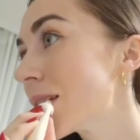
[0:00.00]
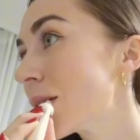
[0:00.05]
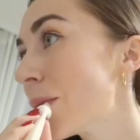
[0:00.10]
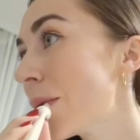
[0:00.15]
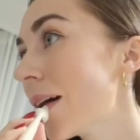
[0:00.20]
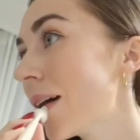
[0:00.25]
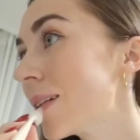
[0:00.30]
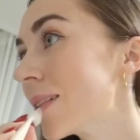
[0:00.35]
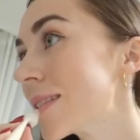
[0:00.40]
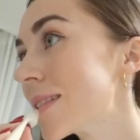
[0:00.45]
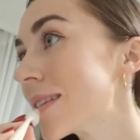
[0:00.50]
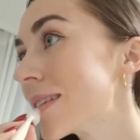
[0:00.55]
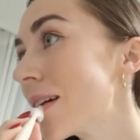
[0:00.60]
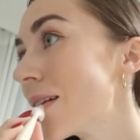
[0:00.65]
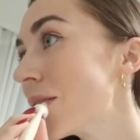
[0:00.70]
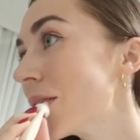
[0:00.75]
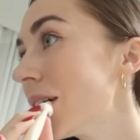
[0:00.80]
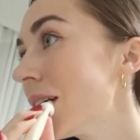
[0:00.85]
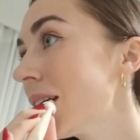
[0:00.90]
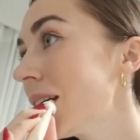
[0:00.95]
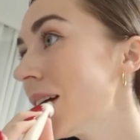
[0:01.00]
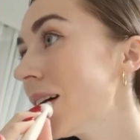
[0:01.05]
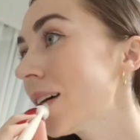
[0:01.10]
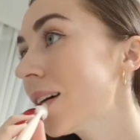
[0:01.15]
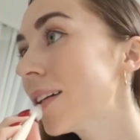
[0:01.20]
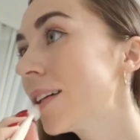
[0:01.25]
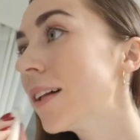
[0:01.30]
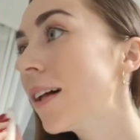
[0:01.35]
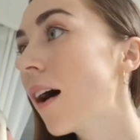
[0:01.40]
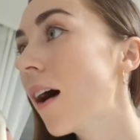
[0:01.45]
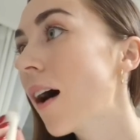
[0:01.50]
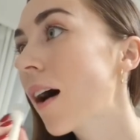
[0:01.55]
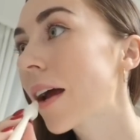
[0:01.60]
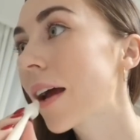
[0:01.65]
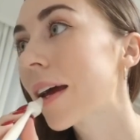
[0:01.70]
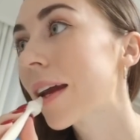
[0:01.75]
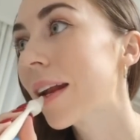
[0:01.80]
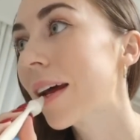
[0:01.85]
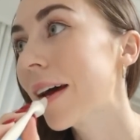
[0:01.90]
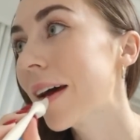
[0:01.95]
about 7 o'clock
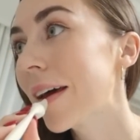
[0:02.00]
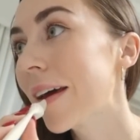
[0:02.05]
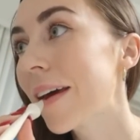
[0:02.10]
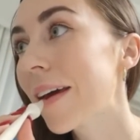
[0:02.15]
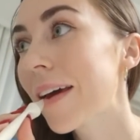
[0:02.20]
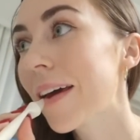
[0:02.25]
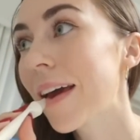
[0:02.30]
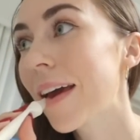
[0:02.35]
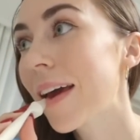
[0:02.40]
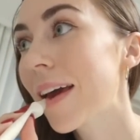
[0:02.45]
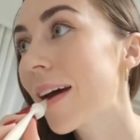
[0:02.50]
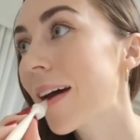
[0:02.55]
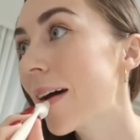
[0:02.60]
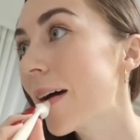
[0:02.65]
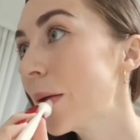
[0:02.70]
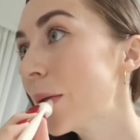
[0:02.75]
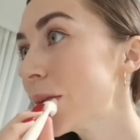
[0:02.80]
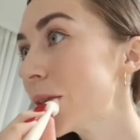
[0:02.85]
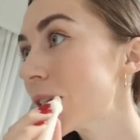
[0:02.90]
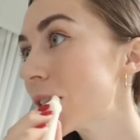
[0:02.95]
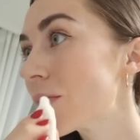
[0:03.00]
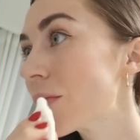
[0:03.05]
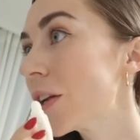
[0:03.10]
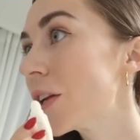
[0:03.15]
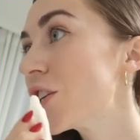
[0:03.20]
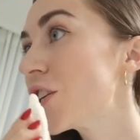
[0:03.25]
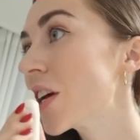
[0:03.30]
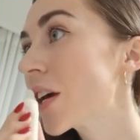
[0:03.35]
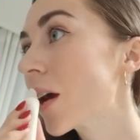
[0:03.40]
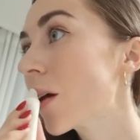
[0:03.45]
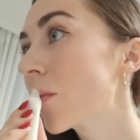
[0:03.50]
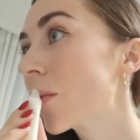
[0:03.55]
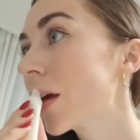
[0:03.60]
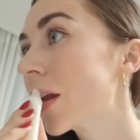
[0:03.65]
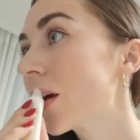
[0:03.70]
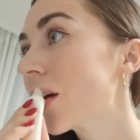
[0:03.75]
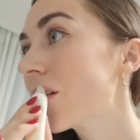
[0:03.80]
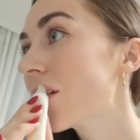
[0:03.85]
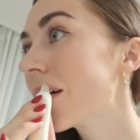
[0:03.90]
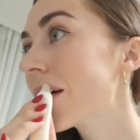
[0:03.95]
and I am just finishing up
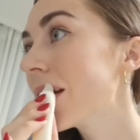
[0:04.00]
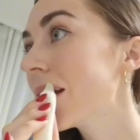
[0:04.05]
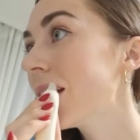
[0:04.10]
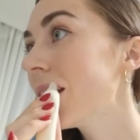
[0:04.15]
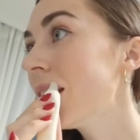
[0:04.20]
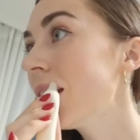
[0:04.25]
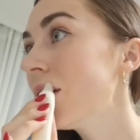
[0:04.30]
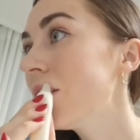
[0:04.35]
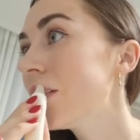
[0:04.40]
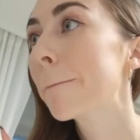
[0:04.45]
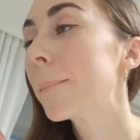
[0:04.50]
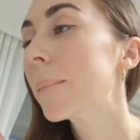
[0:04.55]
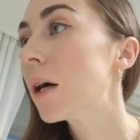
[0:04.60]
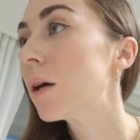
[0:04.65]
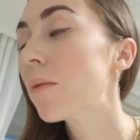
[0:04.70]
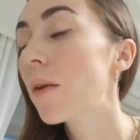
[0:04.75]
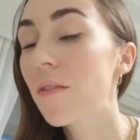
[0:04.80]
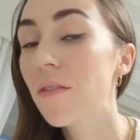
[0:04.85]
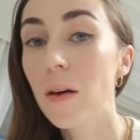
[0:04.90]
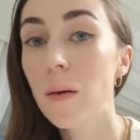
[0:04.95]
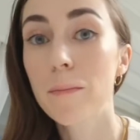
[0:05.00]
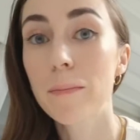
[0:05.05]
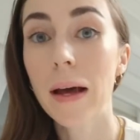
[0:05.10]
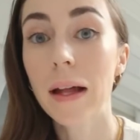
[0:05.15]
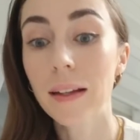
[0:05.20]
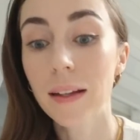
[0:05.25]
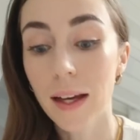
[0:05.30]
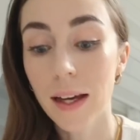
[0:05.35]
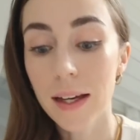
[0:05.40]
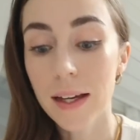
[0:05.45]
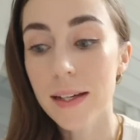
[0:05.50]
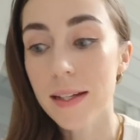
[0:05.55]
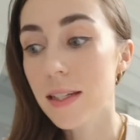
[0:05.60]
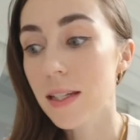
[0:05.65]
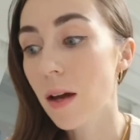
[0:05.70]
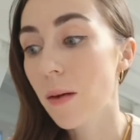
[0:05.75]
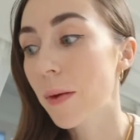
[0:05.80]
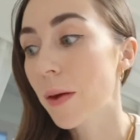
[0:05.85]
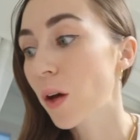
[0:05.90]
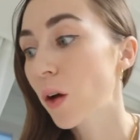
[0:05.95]
getting ready. My friend Bella is
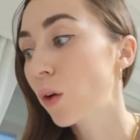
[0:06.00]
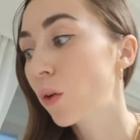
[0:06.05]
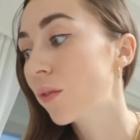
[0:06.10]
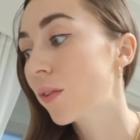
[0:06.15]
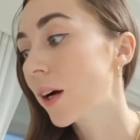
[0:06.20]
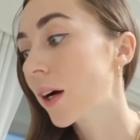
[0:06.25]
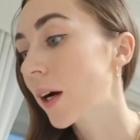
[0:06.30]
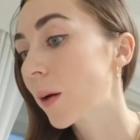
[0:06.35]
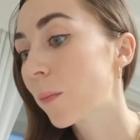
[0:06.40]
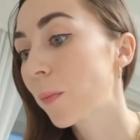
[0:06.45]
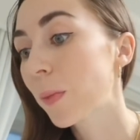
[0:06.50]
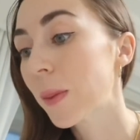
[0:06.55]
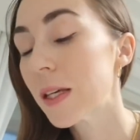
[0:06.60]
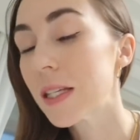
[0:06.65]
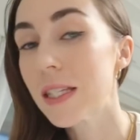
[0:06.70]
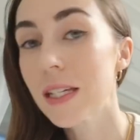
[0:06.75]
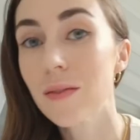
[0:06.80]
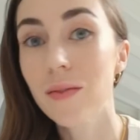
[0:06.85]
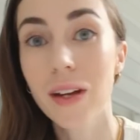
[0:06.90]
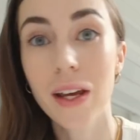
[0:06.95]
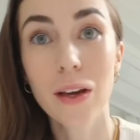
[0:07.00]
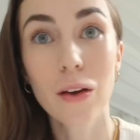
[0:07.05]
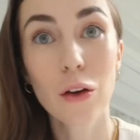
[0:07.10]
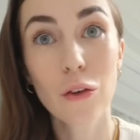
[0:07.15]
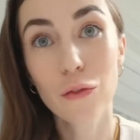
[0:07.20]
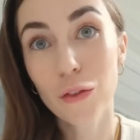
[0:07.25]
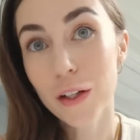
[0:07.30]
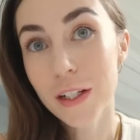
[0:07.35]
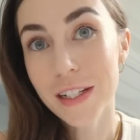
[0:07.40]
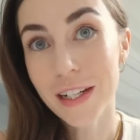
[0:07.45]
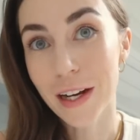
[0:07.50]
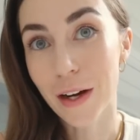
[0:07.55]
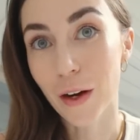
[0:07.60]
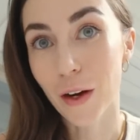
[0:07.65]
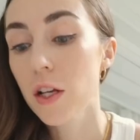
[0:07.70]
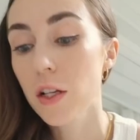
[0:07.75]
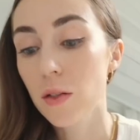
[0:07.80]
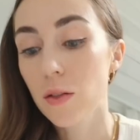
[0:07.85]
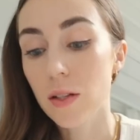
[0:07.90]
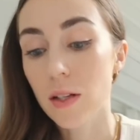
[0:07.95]
coming over this evening for dinner.
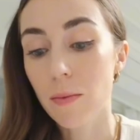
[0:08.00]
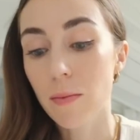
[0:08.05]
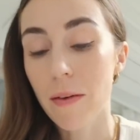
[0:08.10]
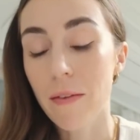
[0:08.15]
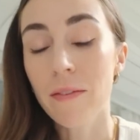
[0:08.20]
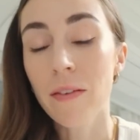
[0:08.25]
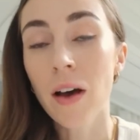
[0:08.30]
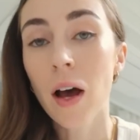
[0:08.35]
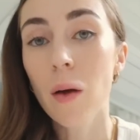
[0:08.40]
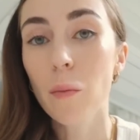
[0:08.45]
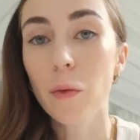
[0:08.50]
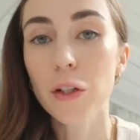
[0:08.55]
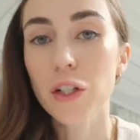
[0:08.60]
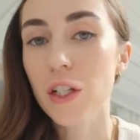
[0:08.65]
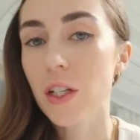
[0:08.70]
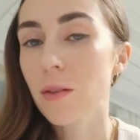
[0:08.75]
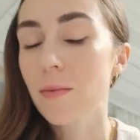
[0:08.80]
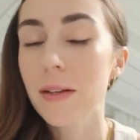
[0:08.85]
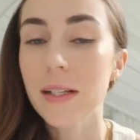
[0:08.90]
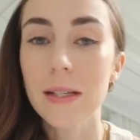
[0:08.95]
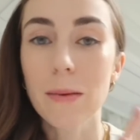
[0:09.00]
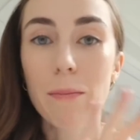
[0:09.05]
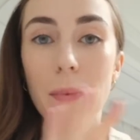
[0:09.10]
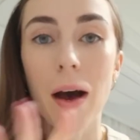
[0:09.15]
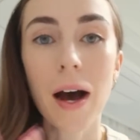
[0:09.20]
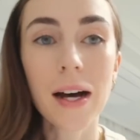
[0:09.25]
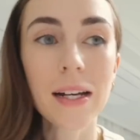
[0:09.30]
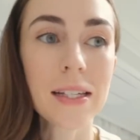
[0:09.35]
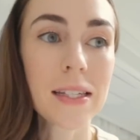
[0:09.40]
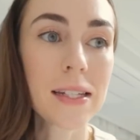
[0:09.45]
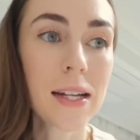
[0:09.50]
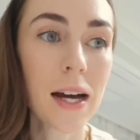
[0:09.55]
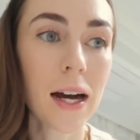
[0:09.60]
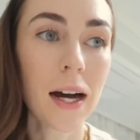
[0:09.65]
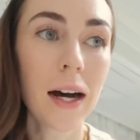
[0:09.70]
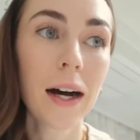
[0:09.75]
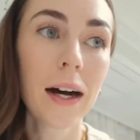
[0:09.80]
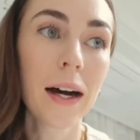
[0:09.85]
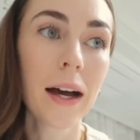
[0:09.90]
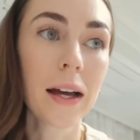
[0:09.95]
So it's gonna be fun. We're just gonna make some
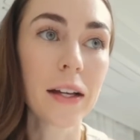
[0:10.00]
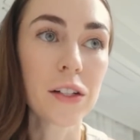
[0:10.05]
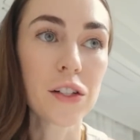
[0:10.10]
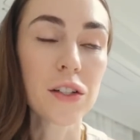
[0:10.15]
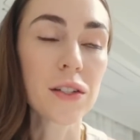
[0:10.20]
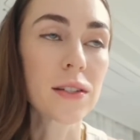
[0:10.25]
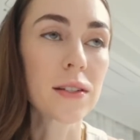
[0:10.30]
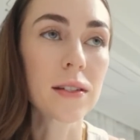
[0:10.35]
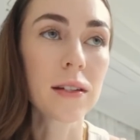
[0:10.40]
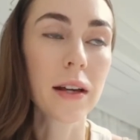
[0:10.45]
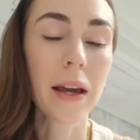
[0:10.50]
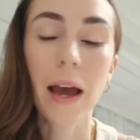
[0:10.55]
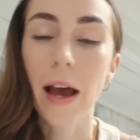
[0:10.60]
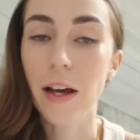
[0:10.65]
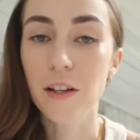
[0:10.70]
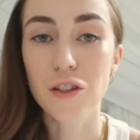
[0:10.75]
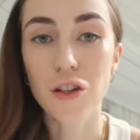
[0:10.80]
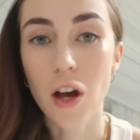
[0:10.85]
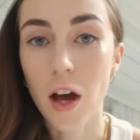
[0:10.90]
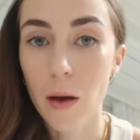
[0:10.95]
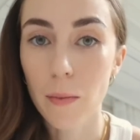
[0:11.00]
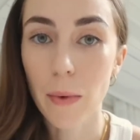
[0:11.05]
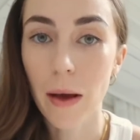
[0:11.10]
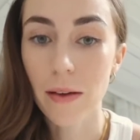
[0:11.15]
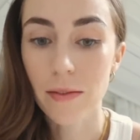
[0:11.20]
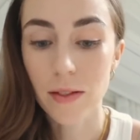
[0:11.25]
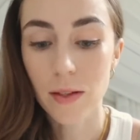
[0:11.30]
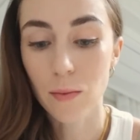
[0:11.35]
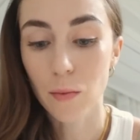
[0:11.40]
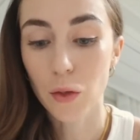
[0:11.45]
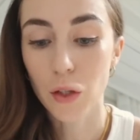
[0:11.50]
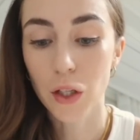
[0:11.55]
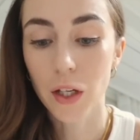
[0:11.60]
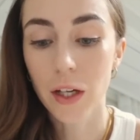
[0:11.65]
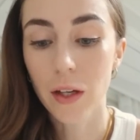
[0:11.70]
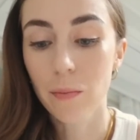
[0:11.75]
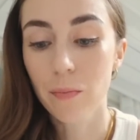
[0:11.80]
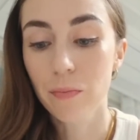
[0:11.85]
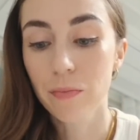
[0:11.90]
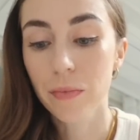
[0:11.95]
pasta and just catch up, have some
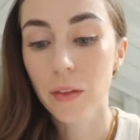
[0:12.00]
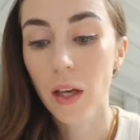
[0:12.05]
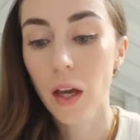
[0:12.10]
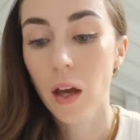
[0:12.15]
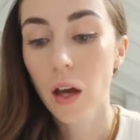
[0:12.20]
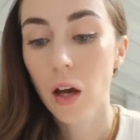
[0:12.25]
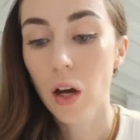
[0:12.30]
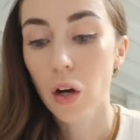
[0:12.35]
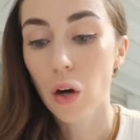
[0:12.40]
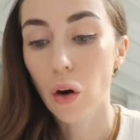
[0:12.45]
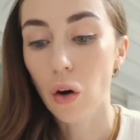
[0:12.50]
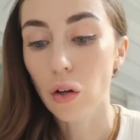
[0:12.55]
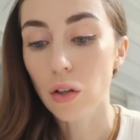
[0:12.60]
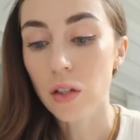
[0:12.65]
good girl